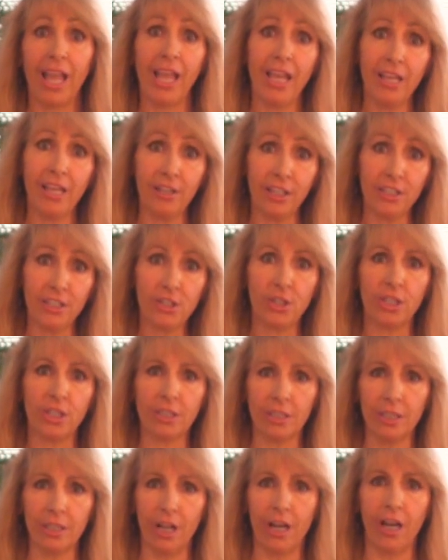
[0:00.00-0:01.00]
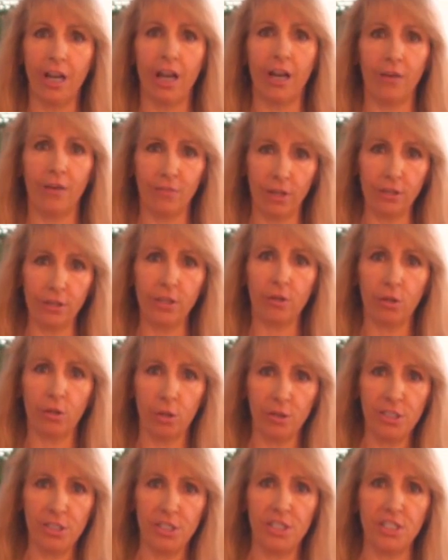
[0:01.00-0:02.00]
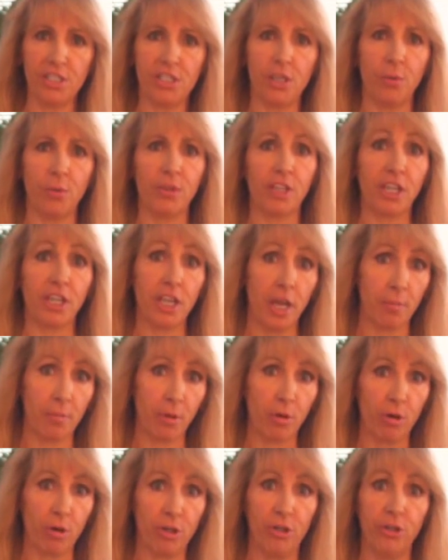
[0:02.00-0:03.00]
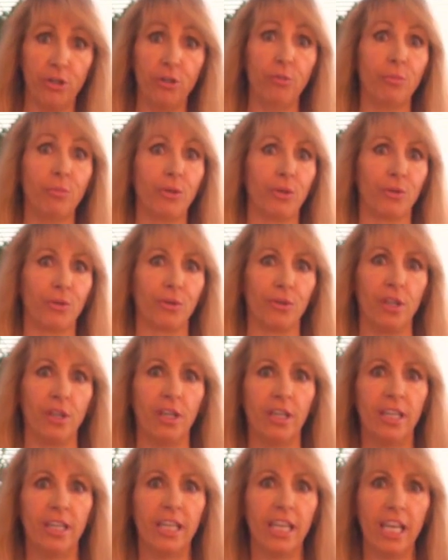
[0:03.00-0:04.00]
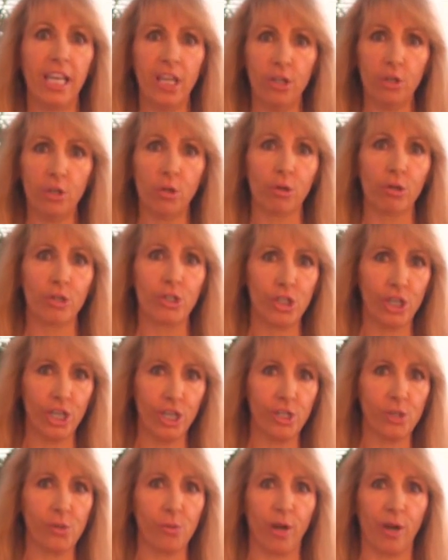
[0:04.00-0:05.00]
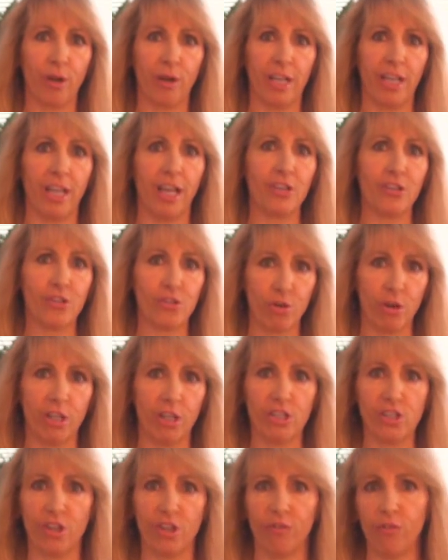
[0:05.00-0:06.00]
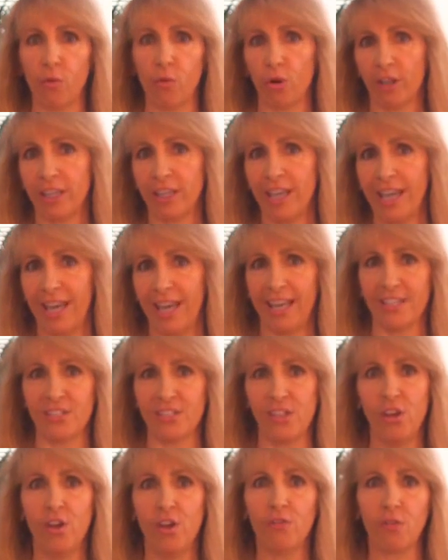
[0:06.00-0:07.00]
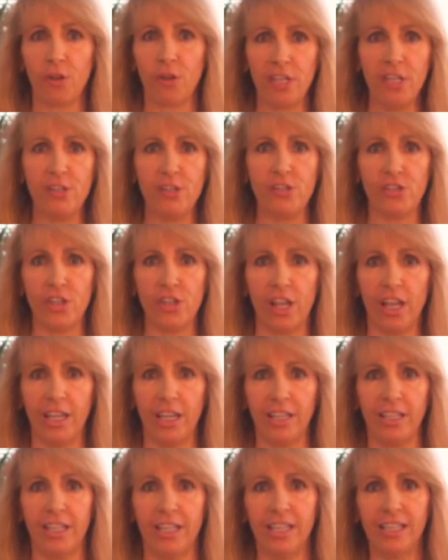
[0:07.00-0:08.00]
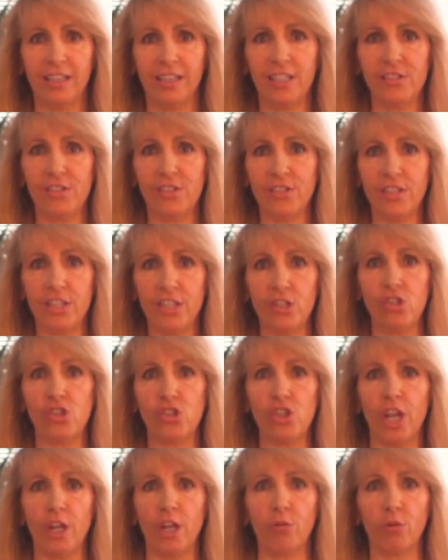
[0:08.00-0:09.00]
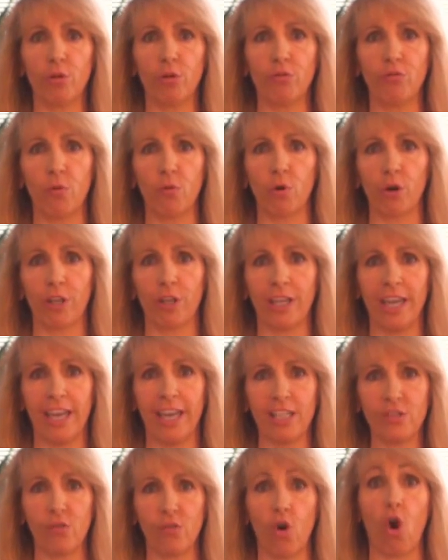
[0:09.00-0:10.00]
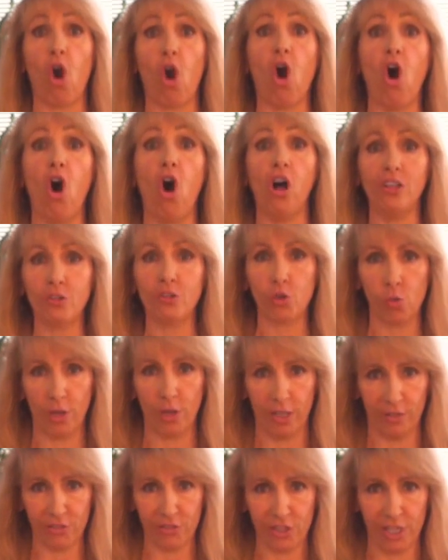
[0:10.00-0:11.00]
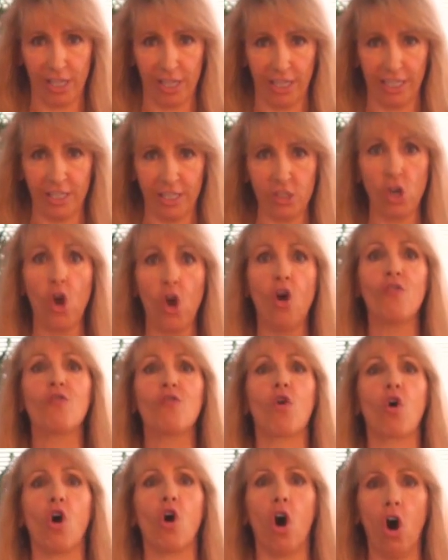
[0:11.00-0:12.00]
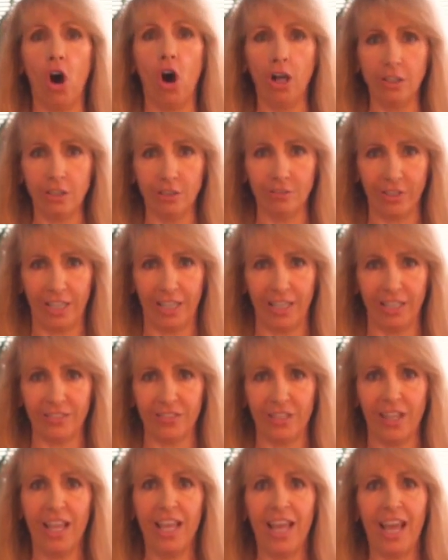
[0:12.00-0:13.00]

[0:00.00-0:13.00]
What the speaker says: And I talk a lot, go into detail with the Capricorn new moon in your January astrology forecast for each sign. This is a general forecast for all 12 signs, for all of us,